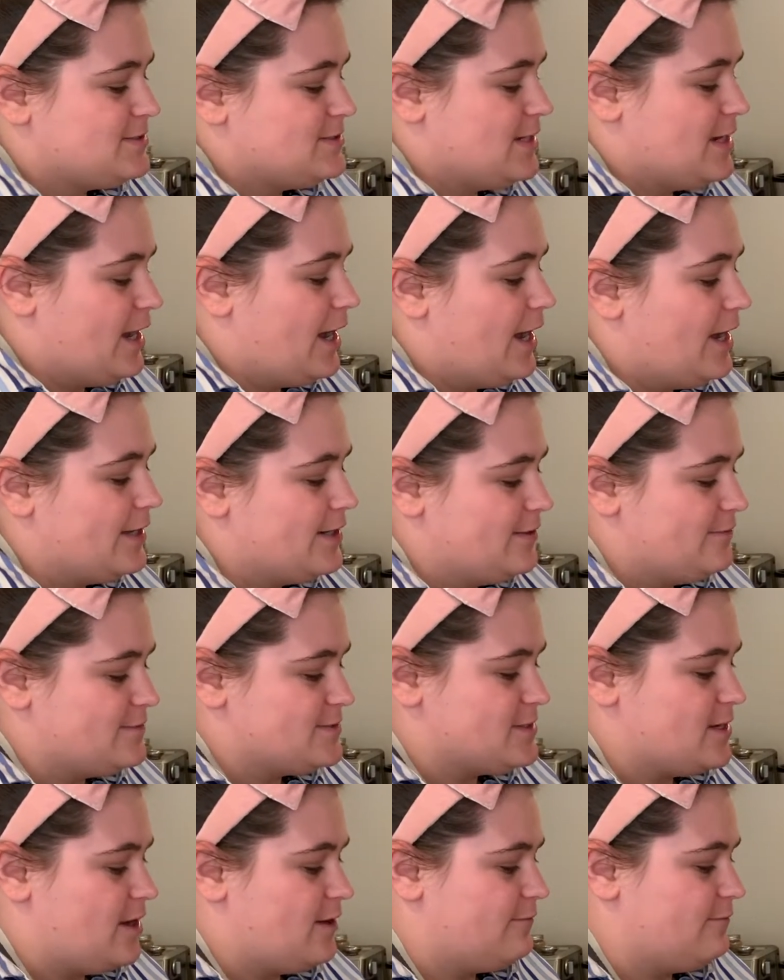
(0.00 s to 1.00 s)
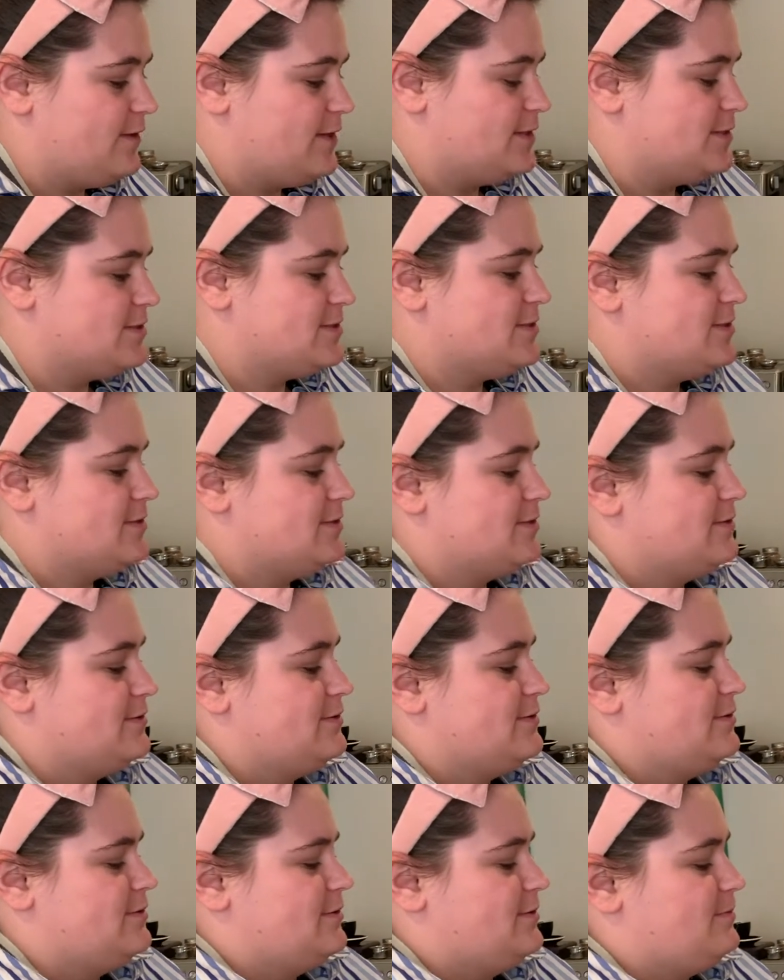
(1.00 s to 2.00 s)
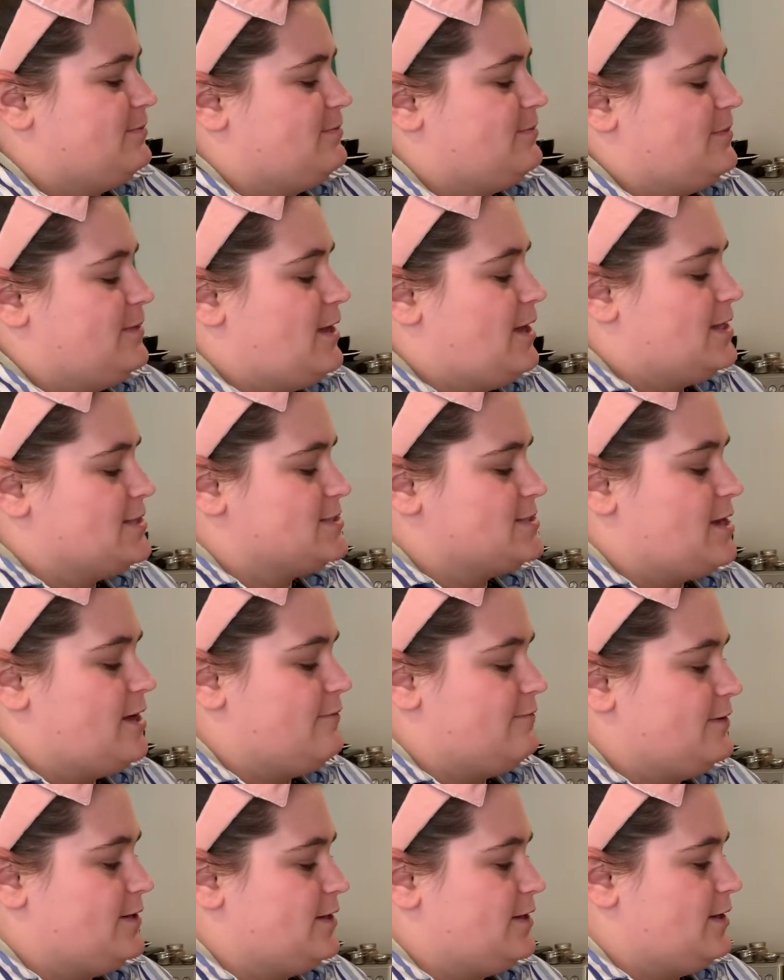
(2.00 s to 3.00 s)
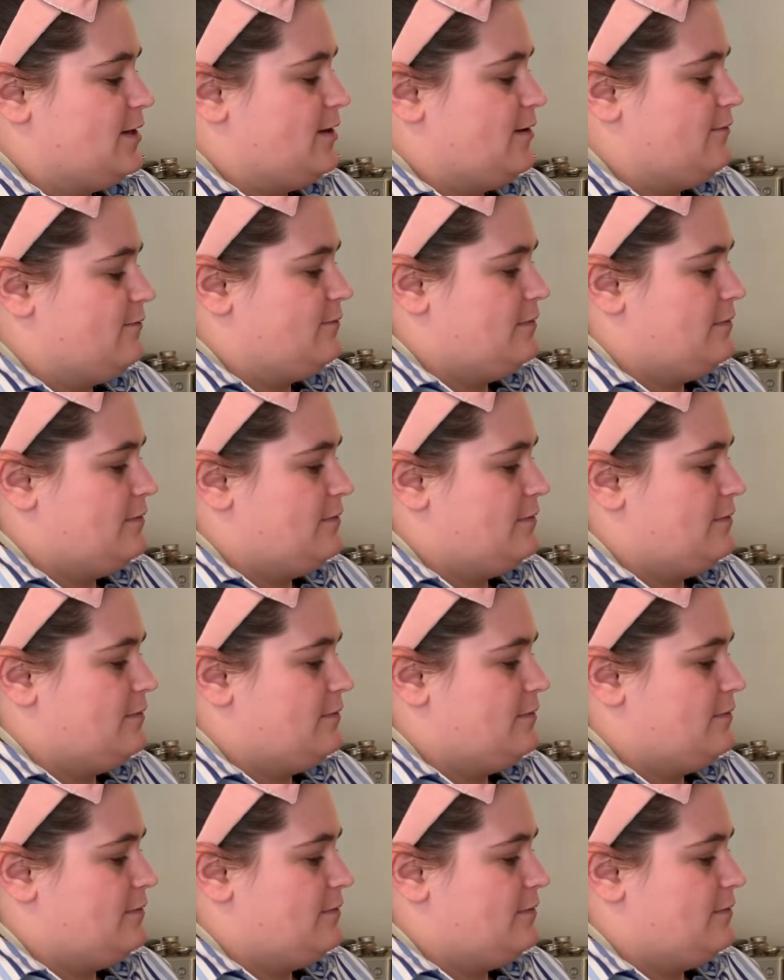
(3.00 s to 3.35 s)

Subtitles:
kind of softened, not softened enough.